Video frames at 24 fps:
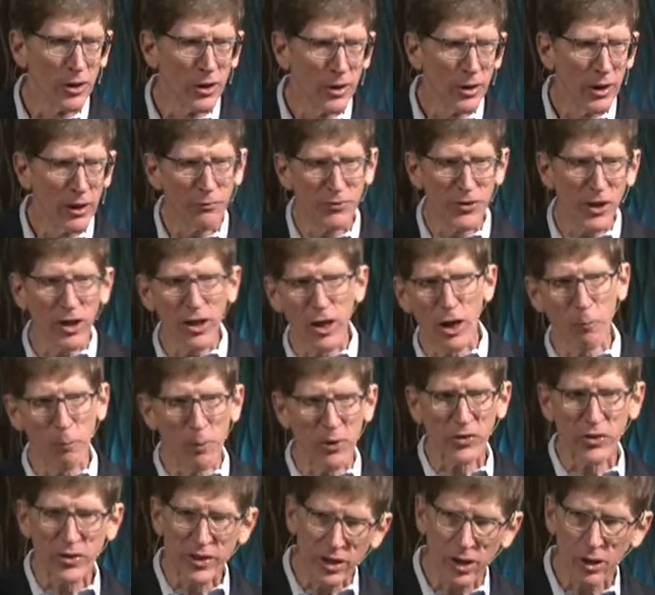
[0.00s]
if they'll help
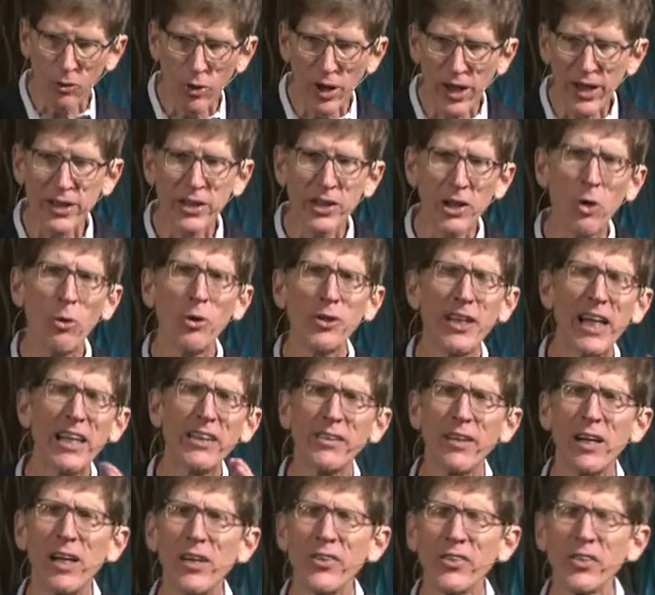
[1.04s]
us get our way. You know what that
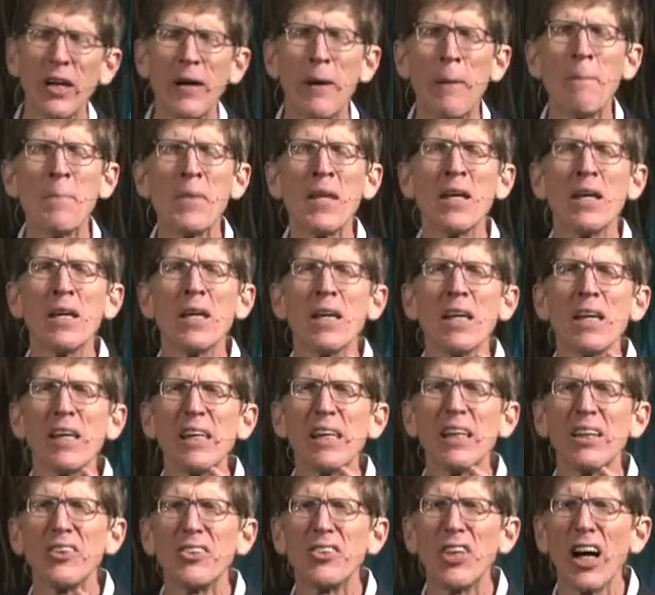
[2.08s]
does?
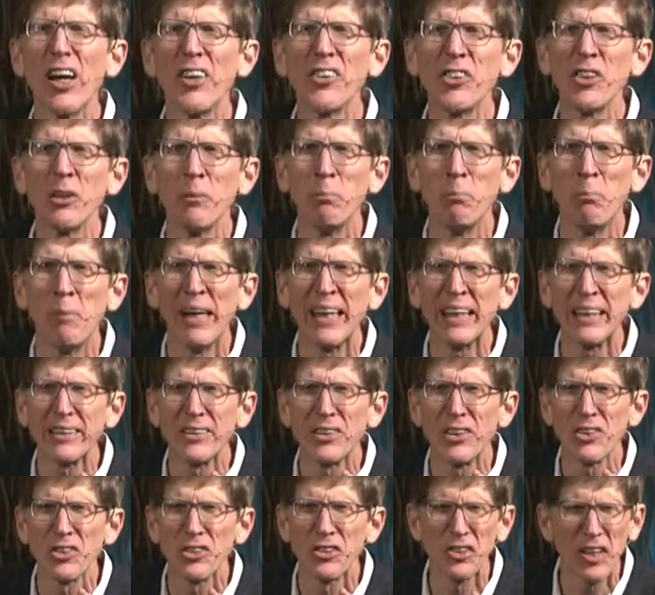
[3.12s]
It doesn't make
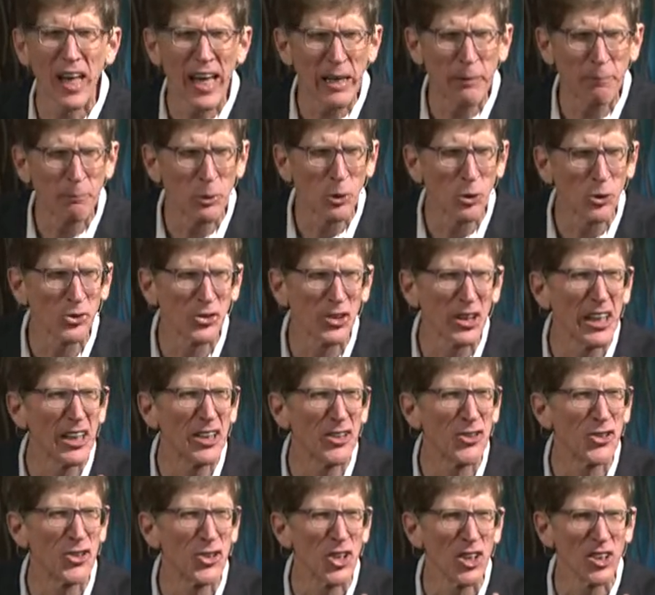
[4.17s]
disciples.
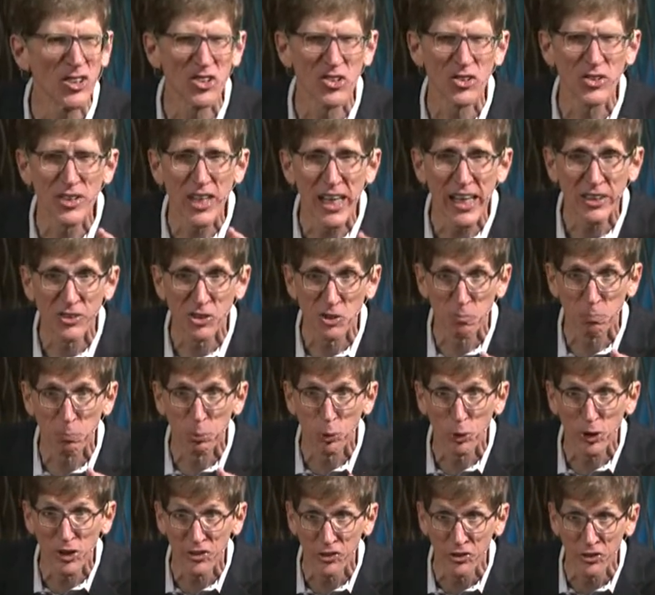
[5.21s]
It just takes
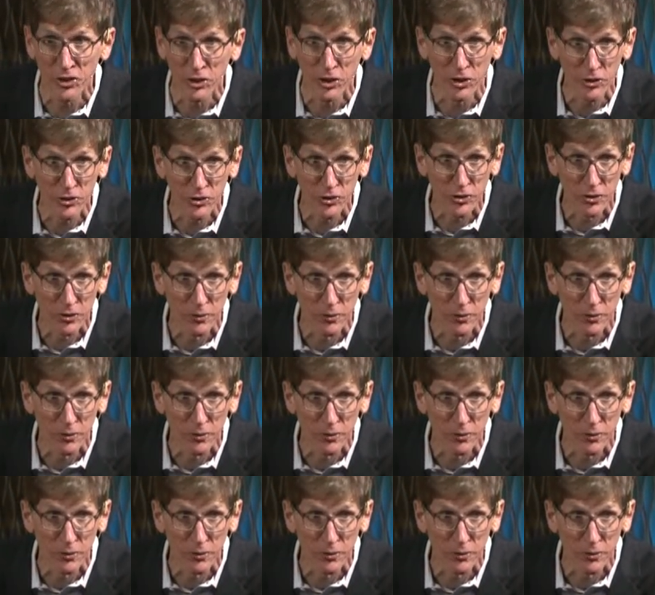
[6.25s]
prisoners.